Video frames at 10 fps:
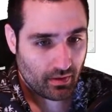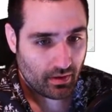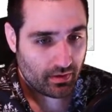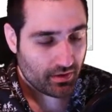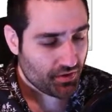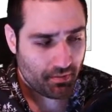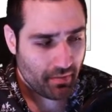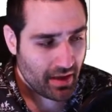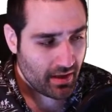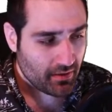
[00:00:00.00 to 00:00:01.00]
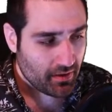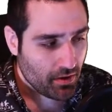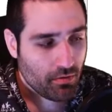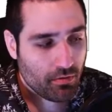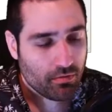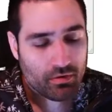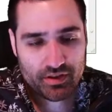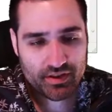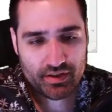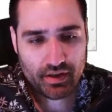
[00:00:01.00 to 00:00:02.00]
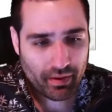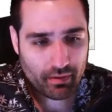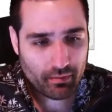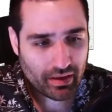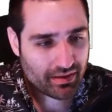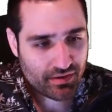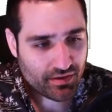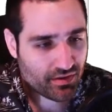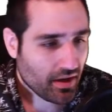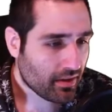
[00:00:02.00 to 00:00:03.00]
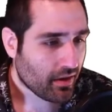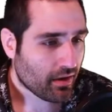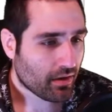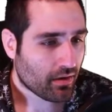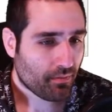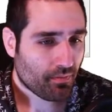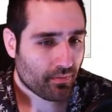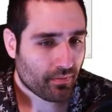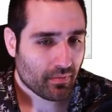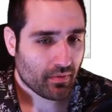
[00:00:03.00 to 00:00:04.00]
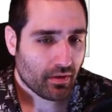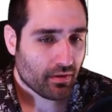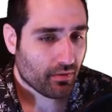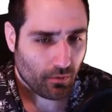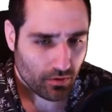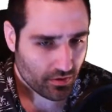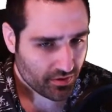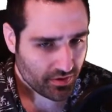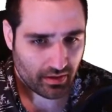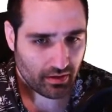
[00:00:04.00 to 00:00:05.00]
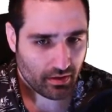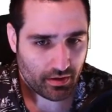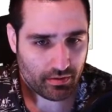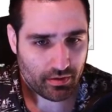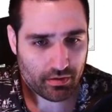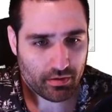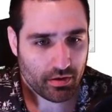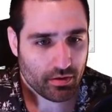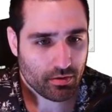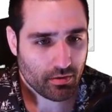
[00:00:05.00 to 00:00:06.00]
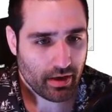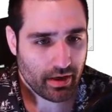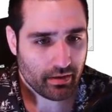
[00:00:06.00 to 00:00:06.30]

Doesn't mean that you skip it because it's not there. The folder's not there. You create it.